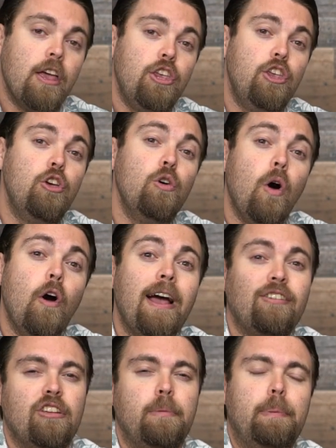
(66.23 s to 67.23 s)
you are
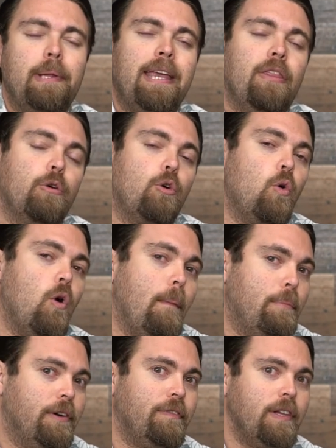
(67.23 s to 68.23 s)
actually going to be playing either
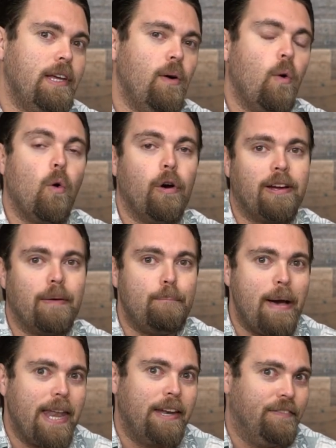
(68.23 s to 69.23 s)
cooperatively or
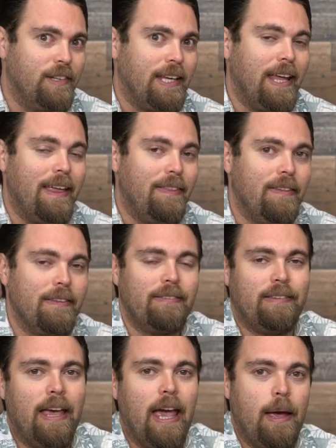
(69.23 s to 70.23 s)
competitively in
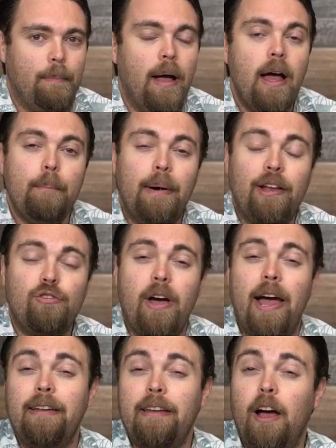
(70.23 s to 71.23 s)
this game by
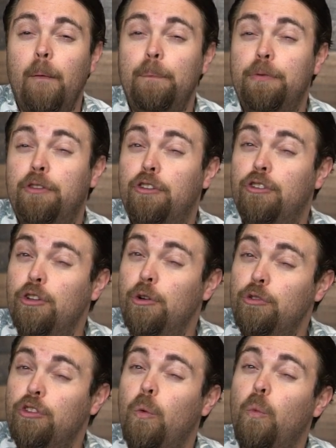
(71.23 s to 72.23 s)
trying to help
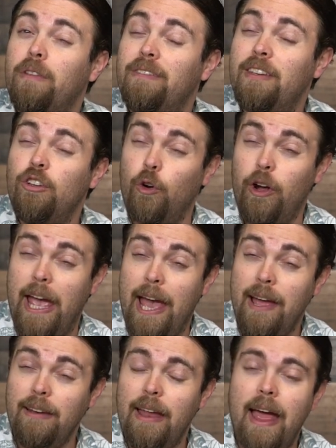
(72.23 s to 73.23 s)
deduce what's in your hand,